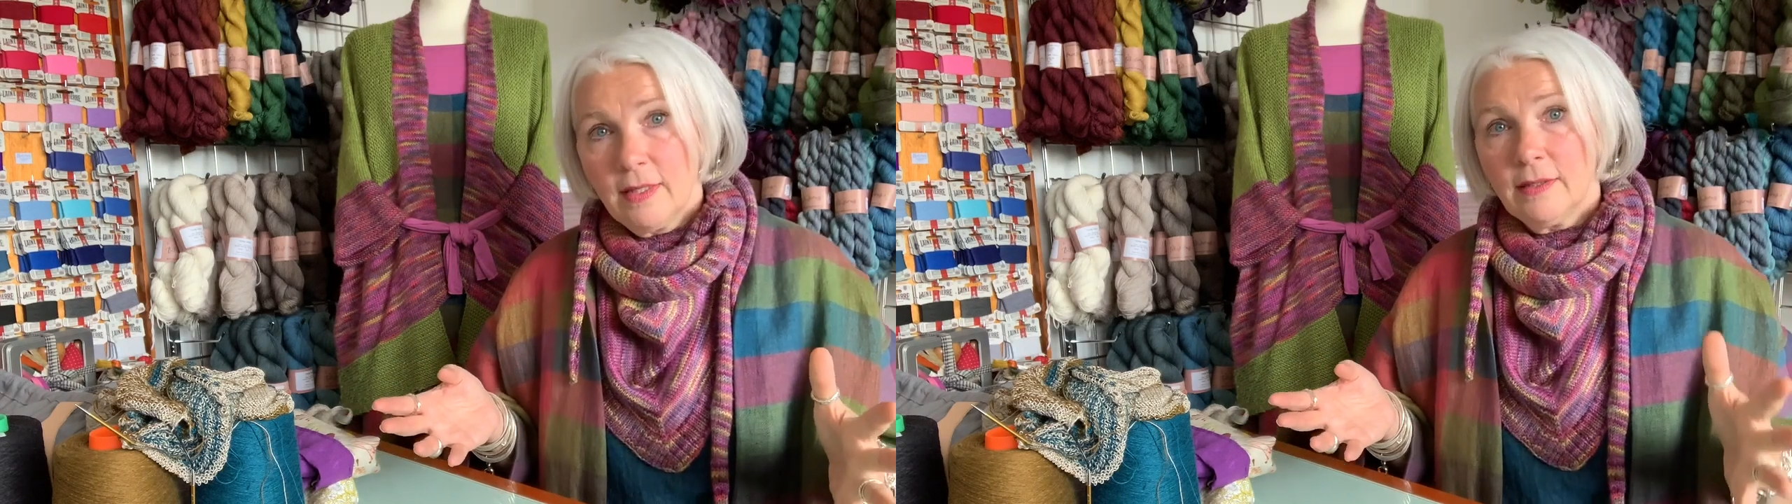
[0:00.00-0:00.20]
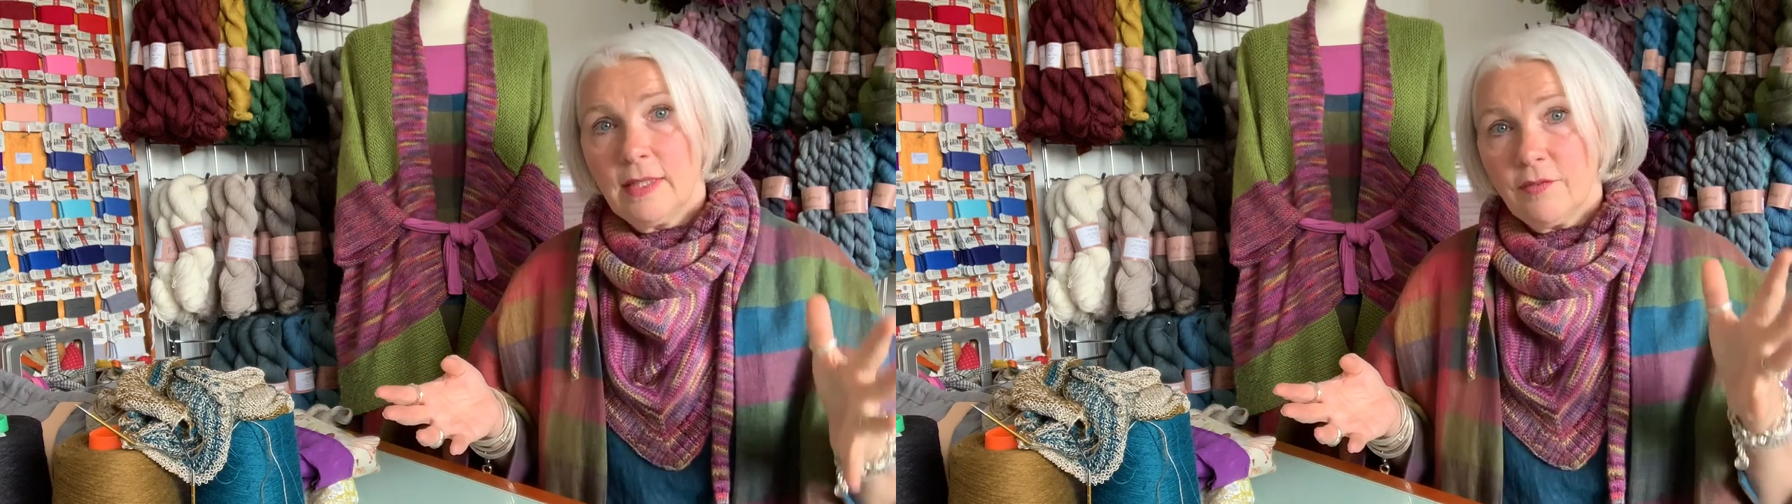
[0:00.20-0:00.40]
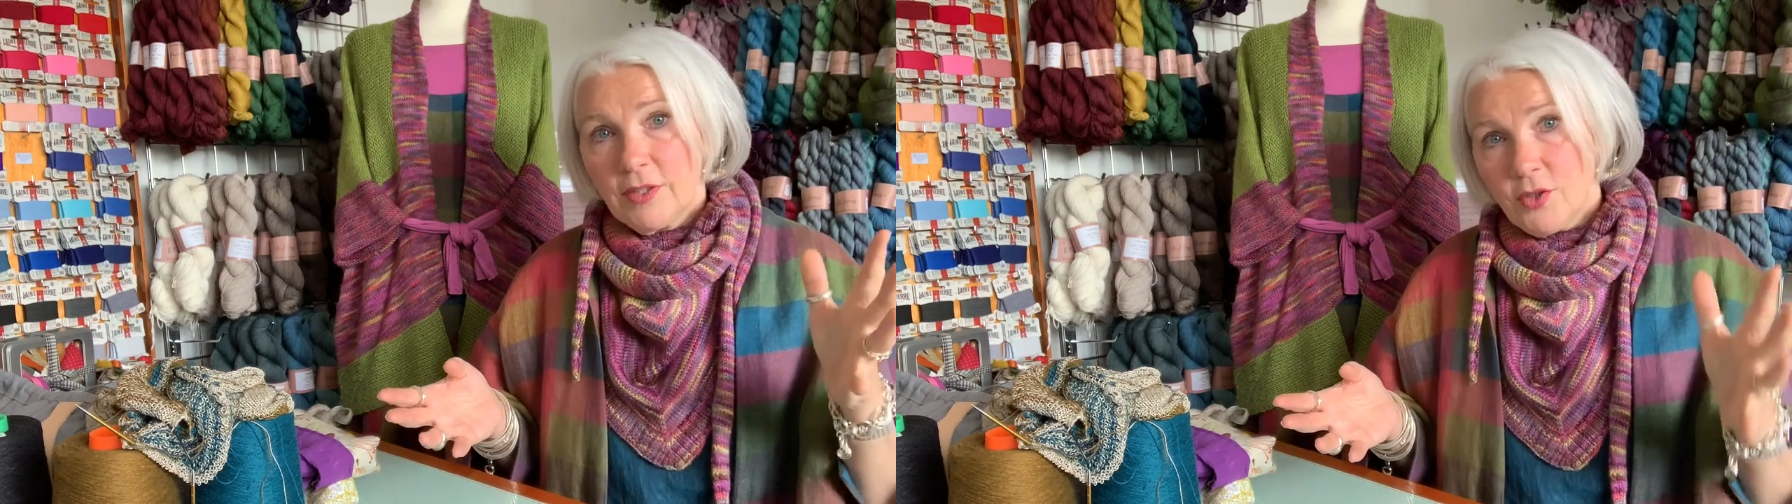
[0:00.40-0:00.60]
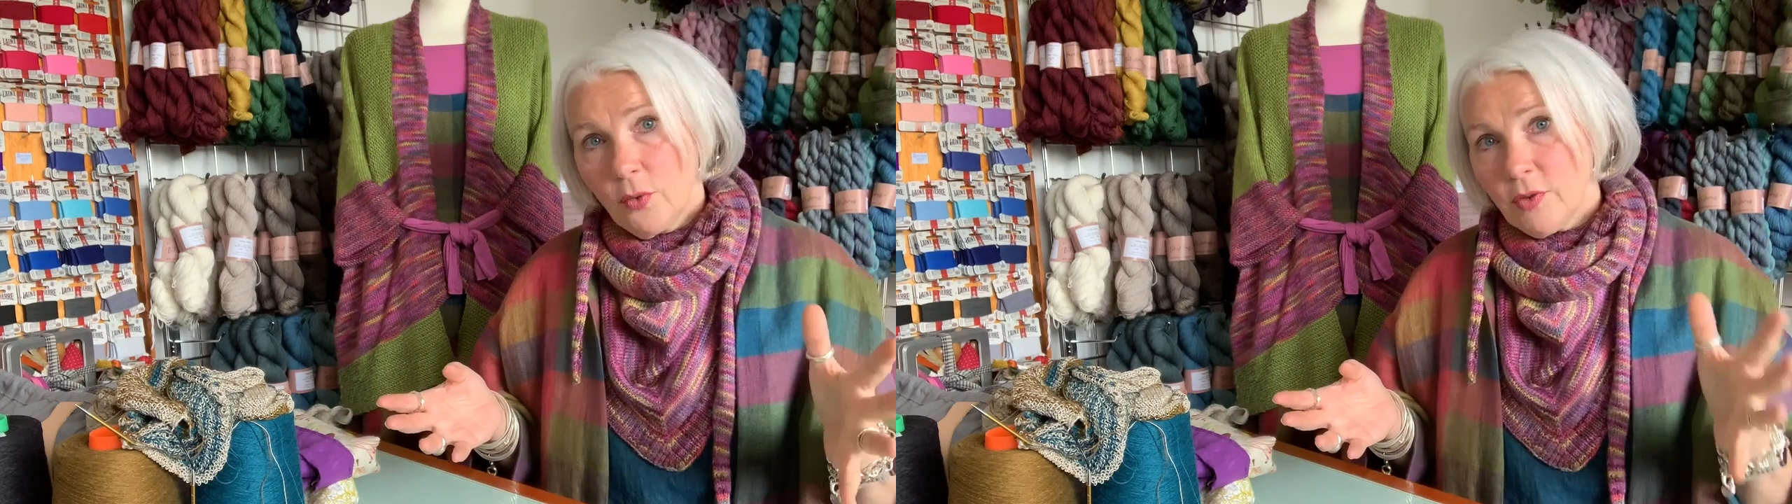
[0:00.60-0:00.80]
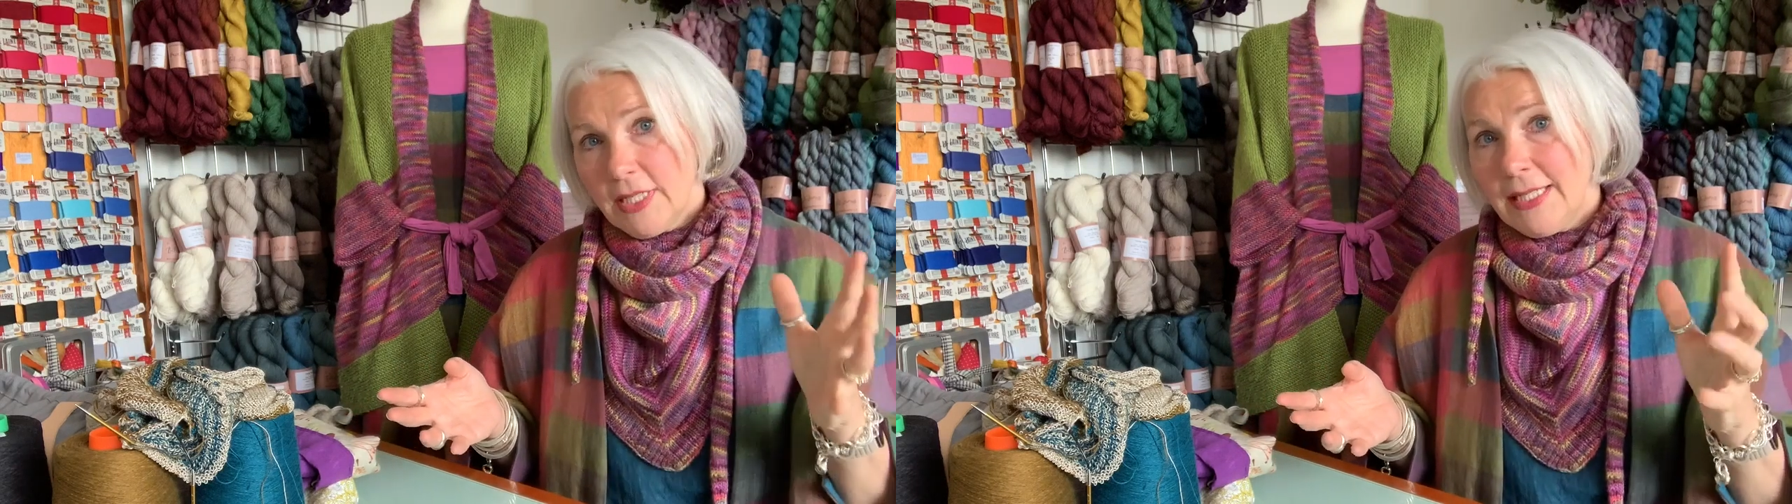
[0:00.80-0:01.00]
that if I
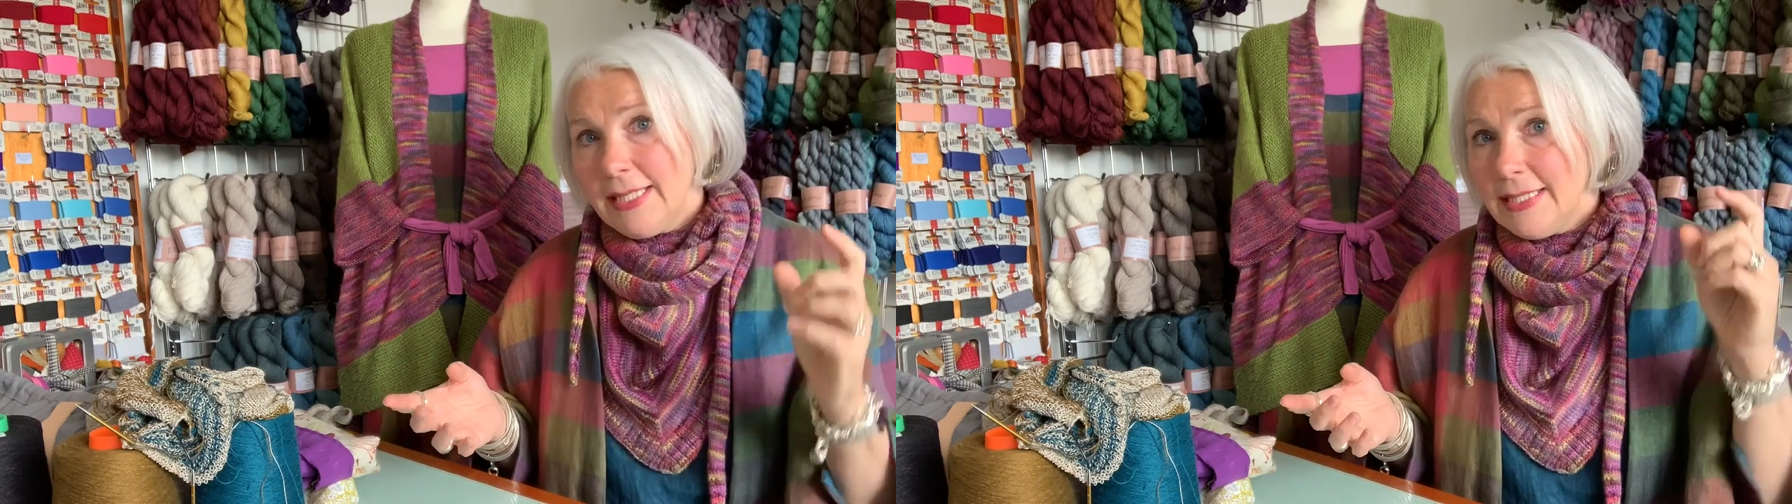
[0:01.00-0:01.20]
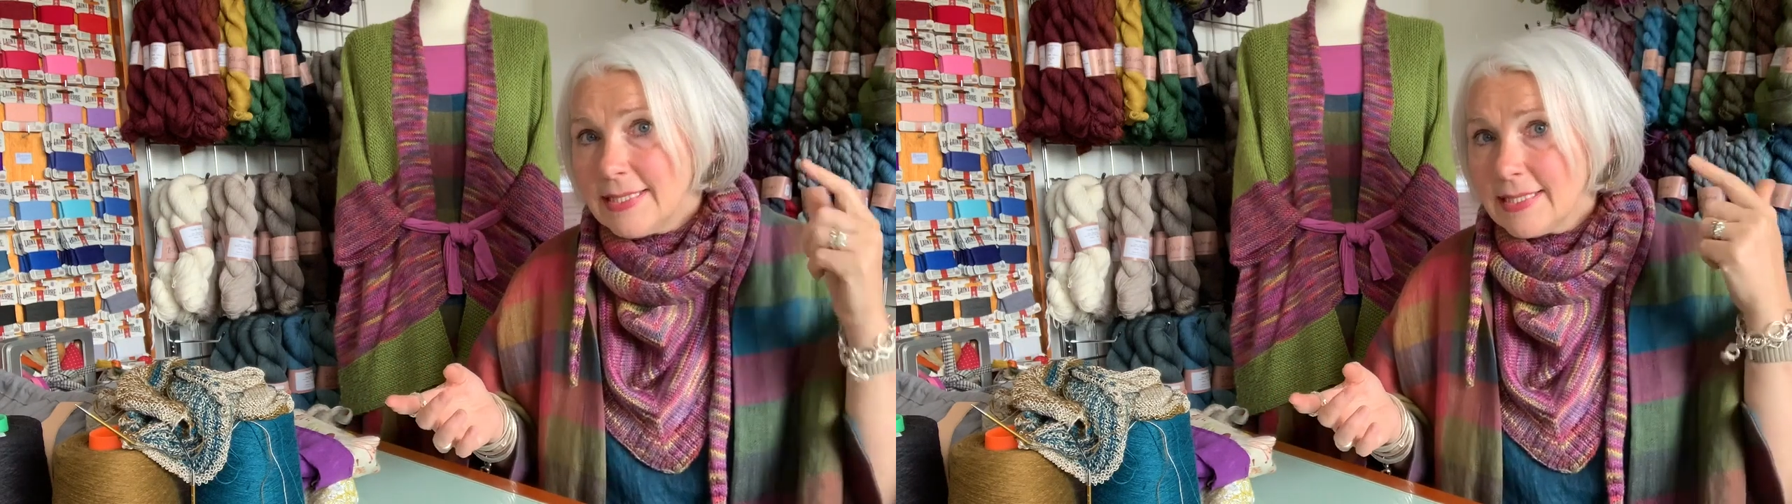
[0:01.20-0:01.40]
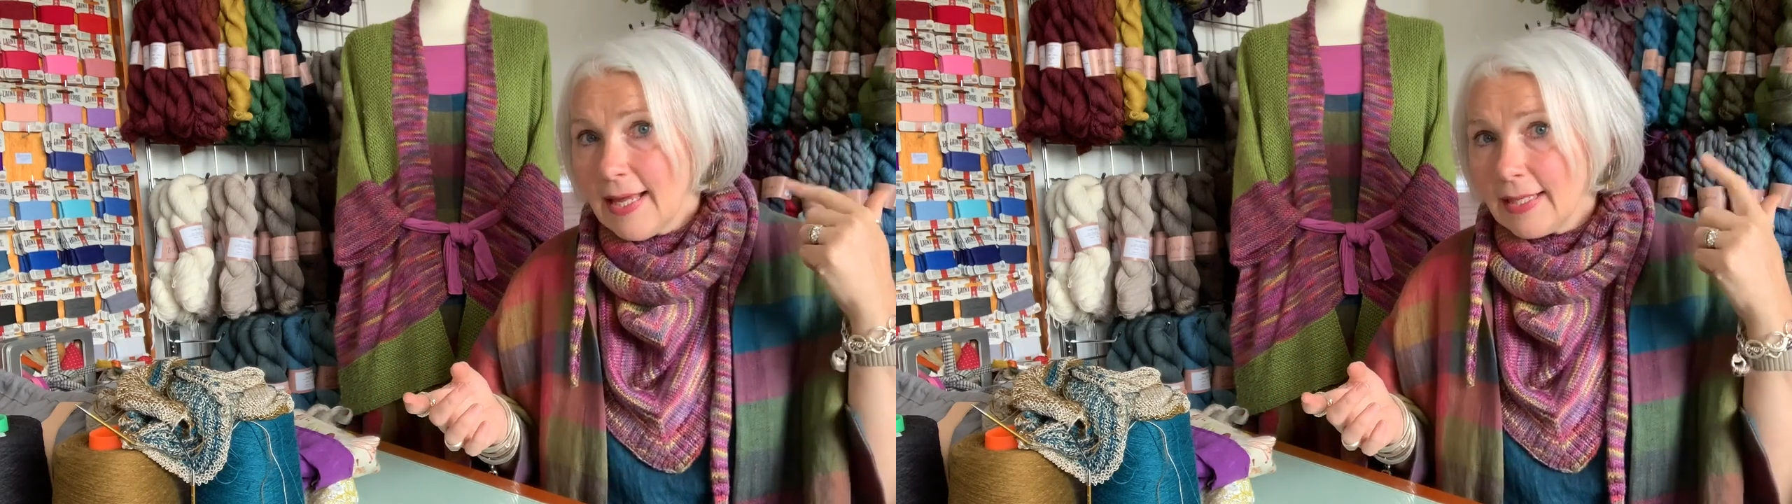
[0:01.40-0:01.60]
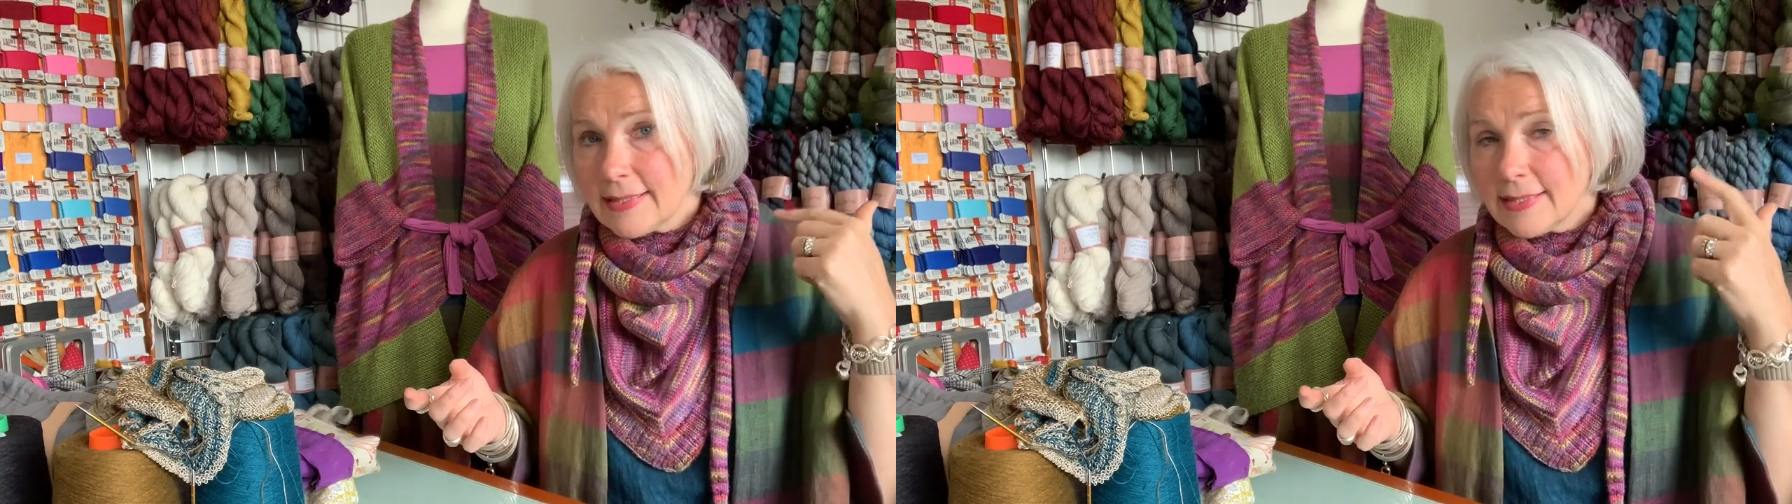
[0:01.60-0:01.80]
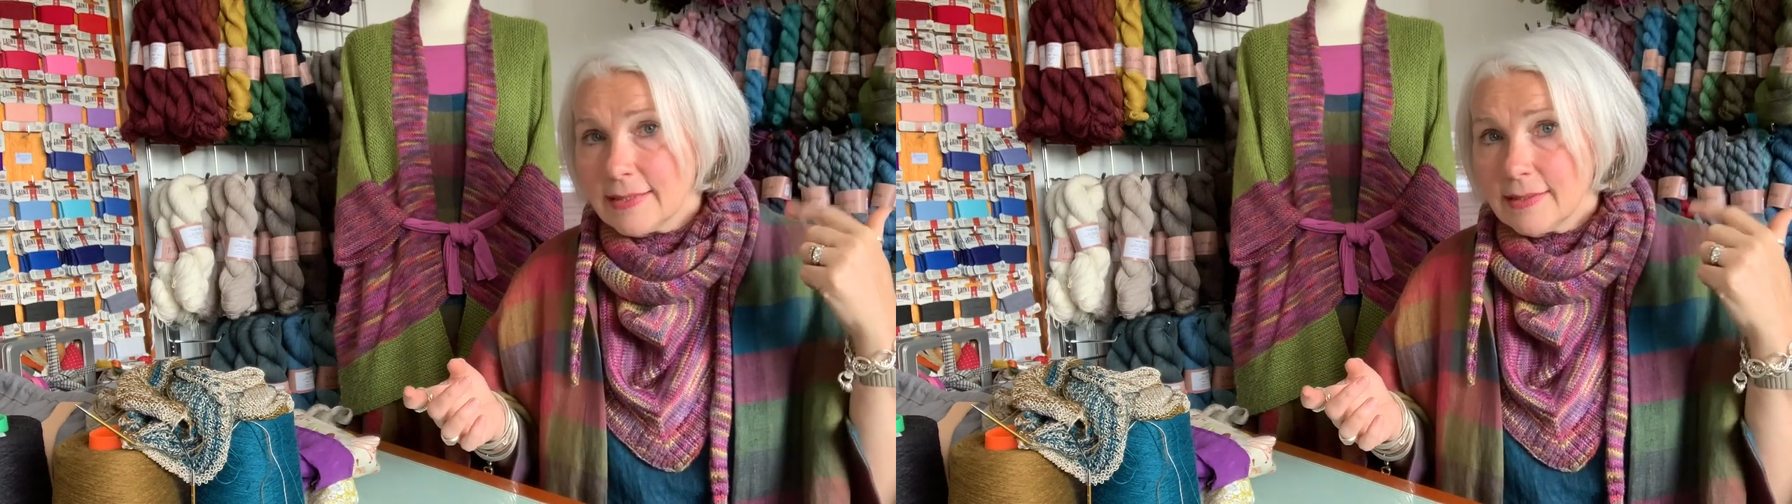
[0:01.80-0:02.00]
don't heed that